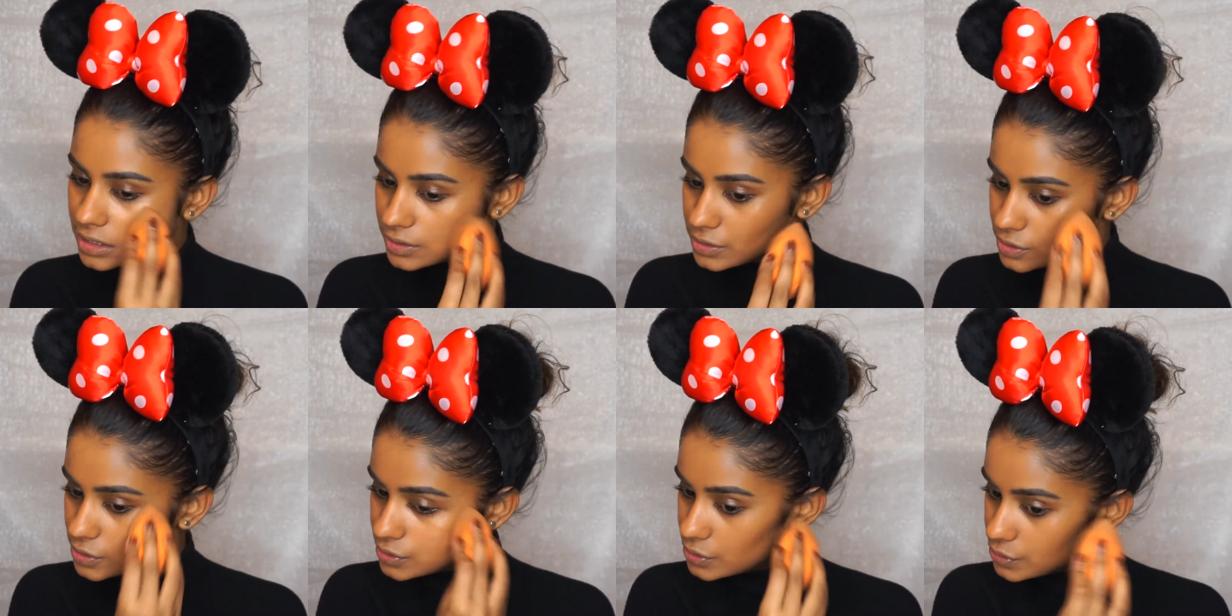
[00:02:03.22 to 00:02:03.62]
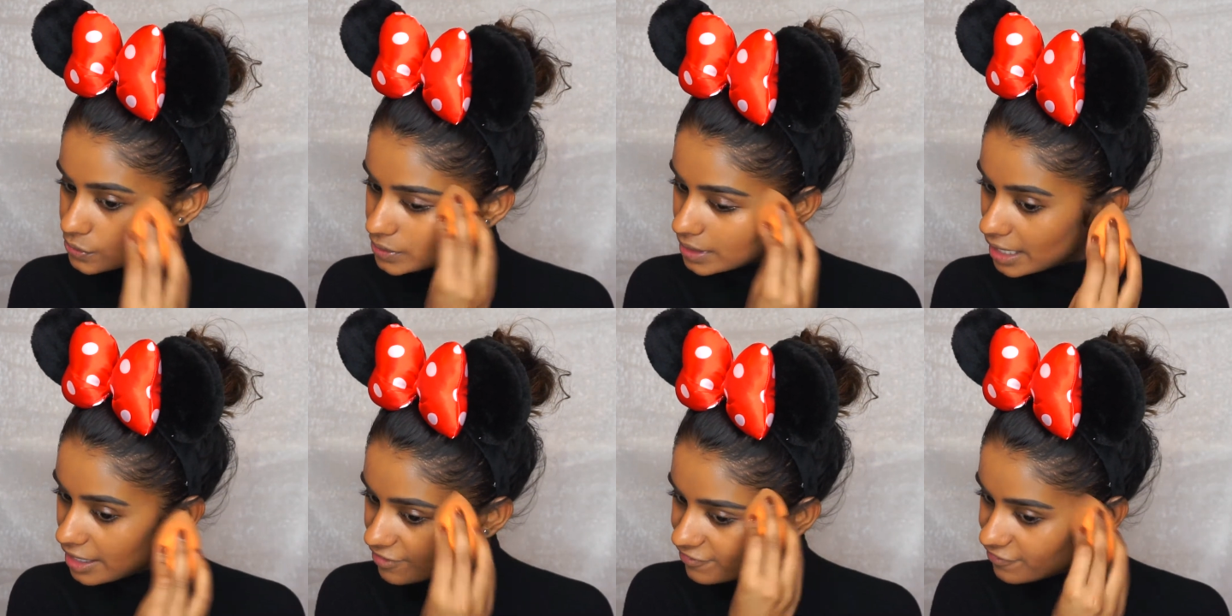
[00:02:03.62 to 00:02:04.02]
this
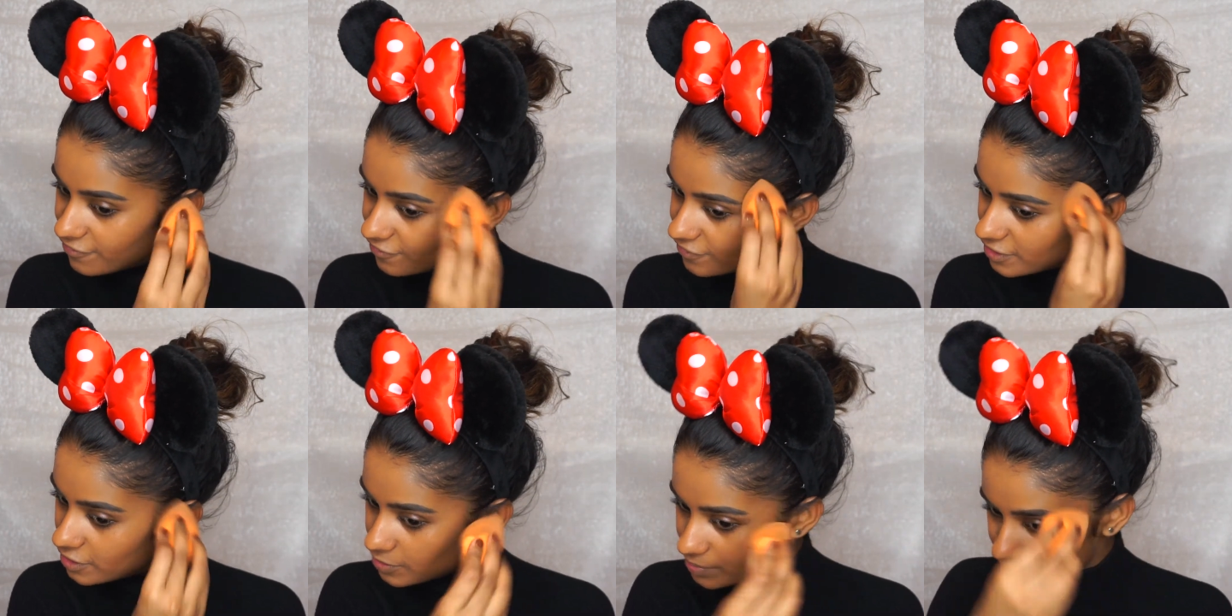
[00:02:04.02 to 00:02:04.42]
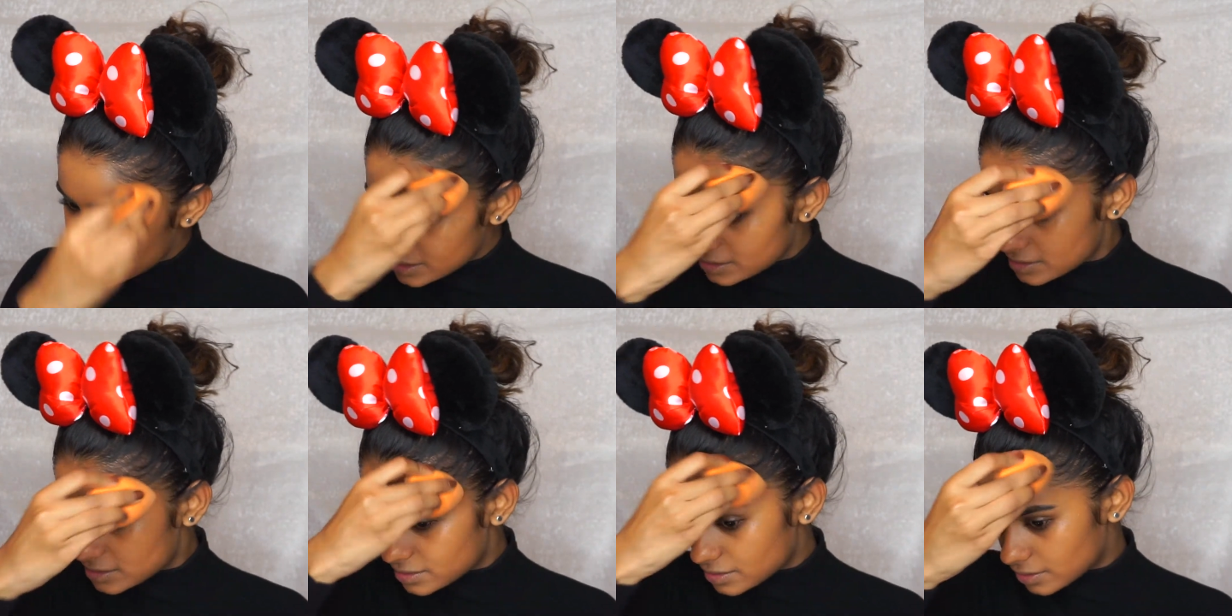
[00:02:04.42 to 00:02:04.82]
look and film
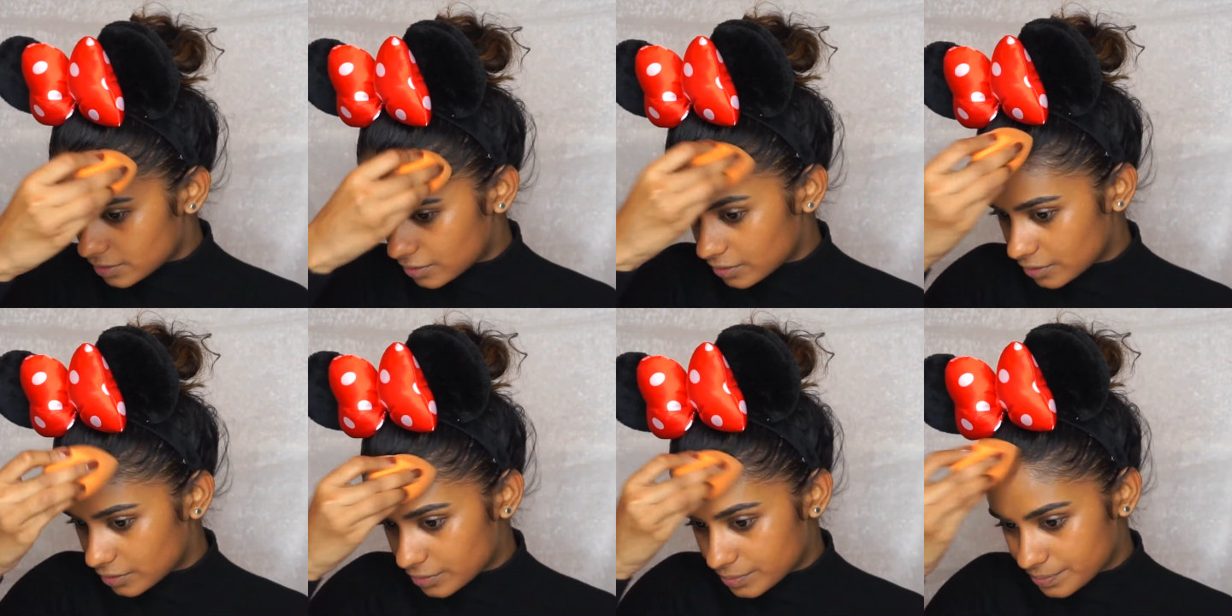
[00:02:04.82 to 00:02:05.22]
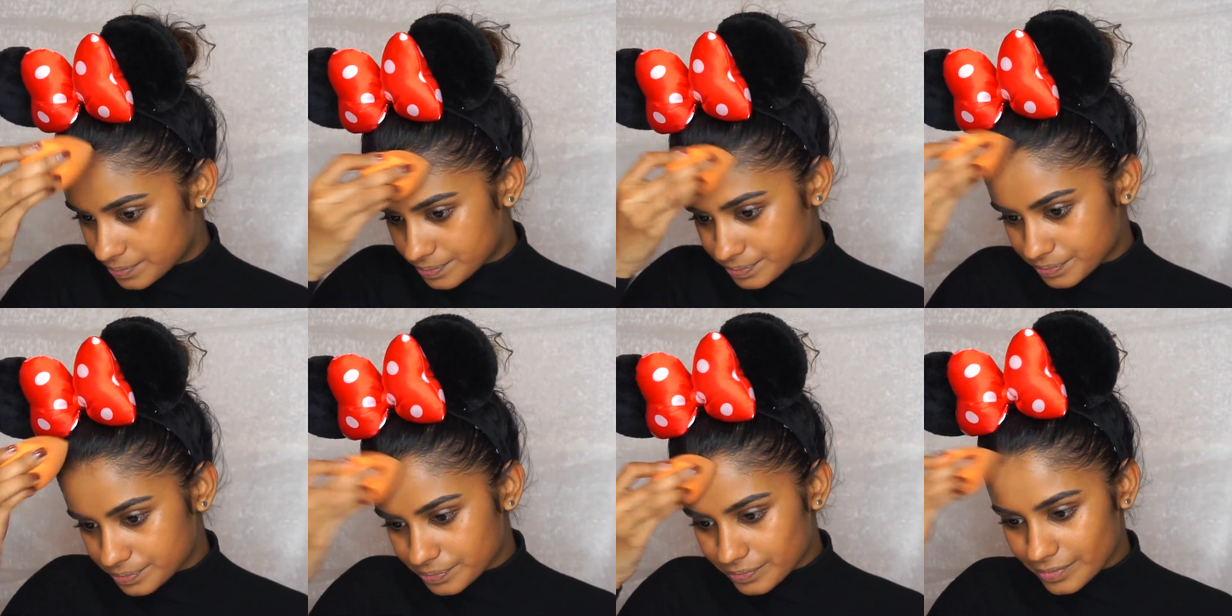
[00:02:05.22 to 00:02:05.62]
it. So
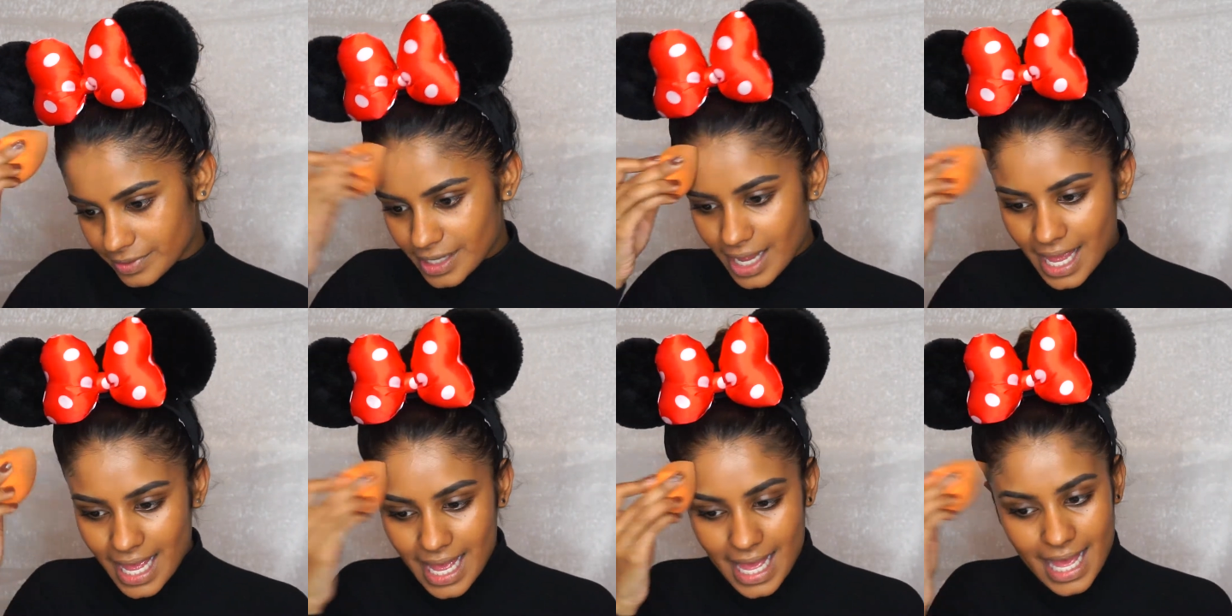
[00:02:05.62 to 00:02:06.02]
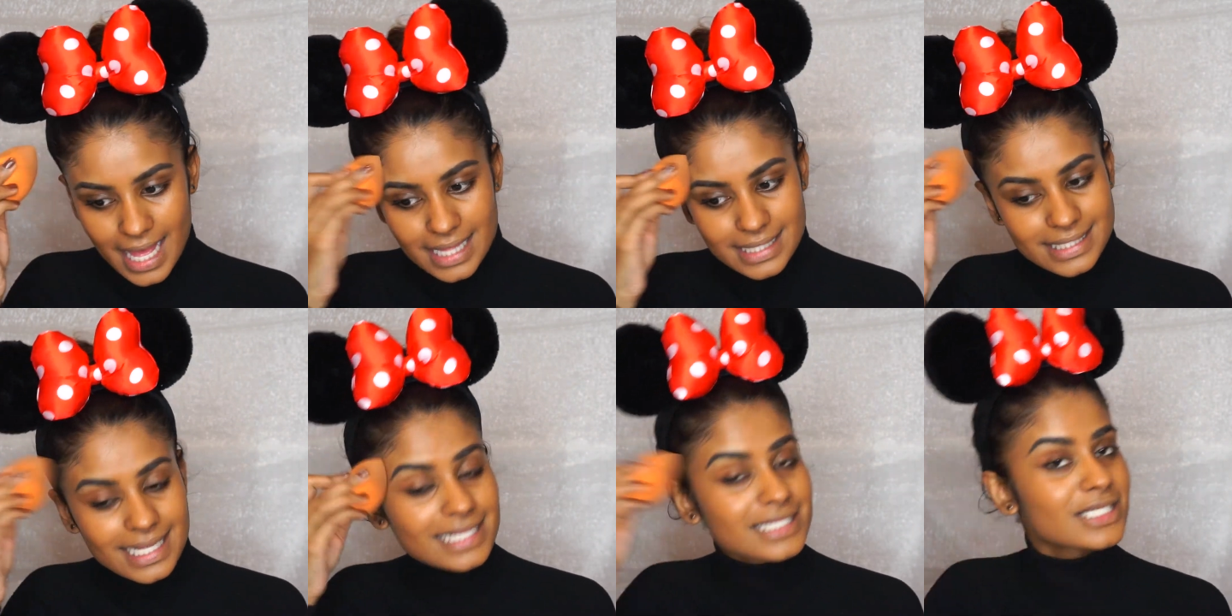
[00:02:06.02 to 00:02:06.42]

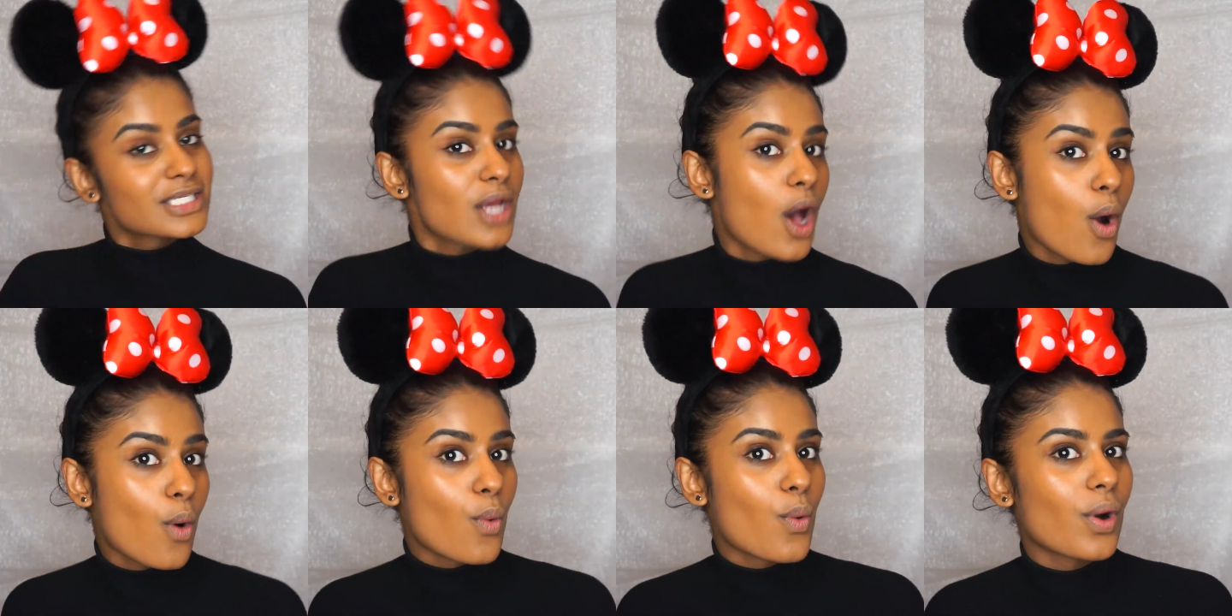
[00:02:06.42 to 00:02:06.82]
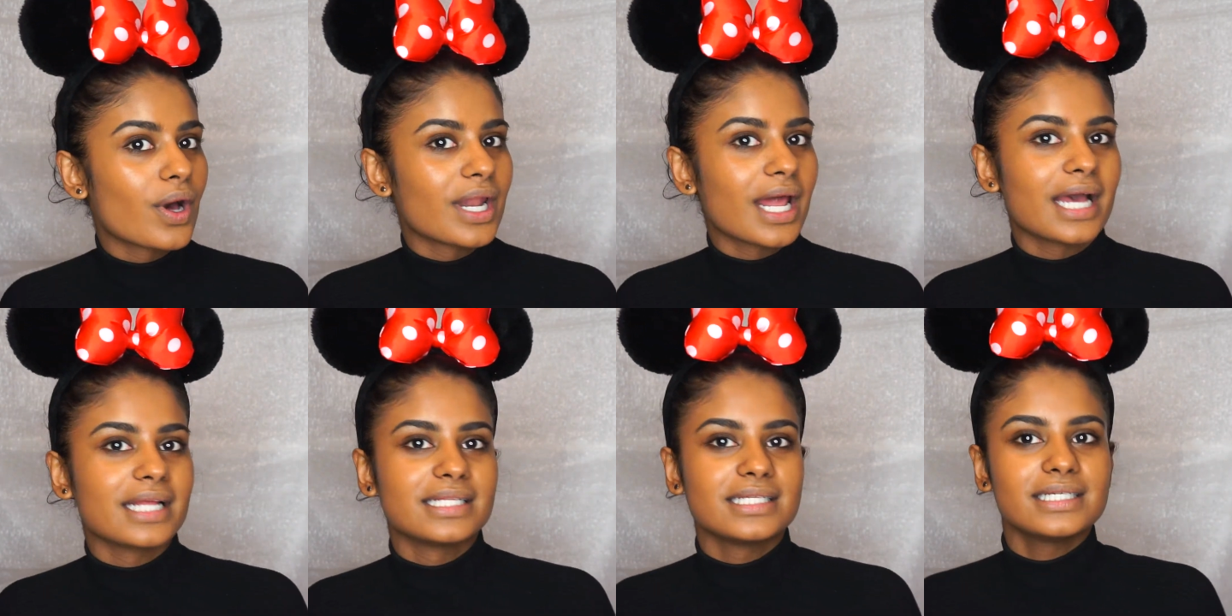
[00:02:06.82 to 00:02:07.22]
that's what
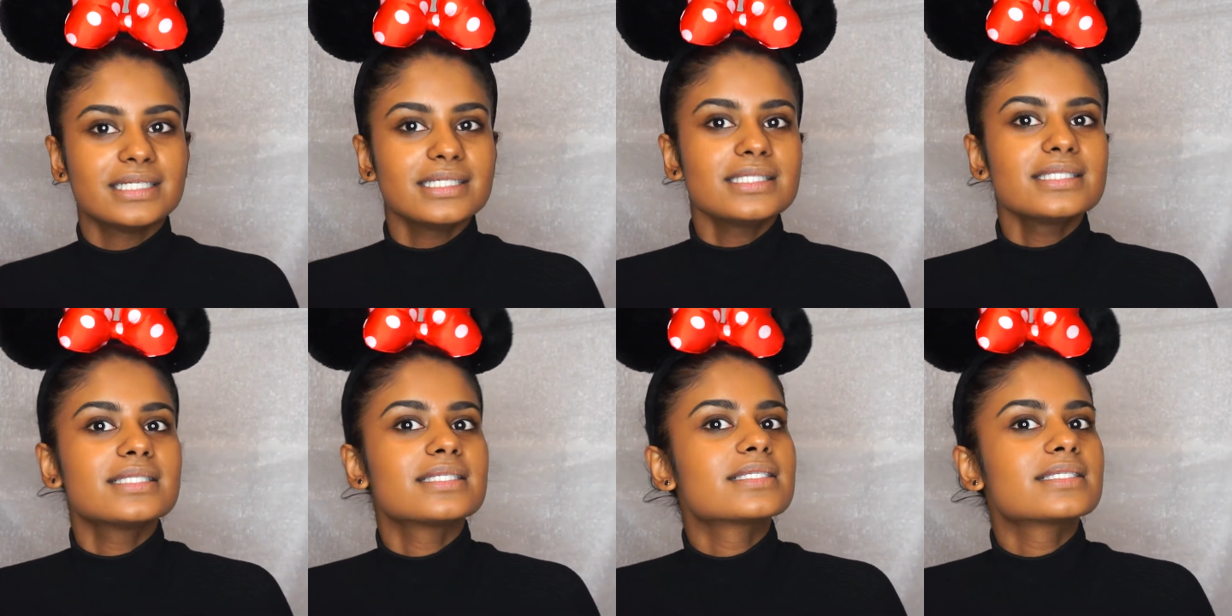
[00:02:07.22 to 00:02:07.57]
I did.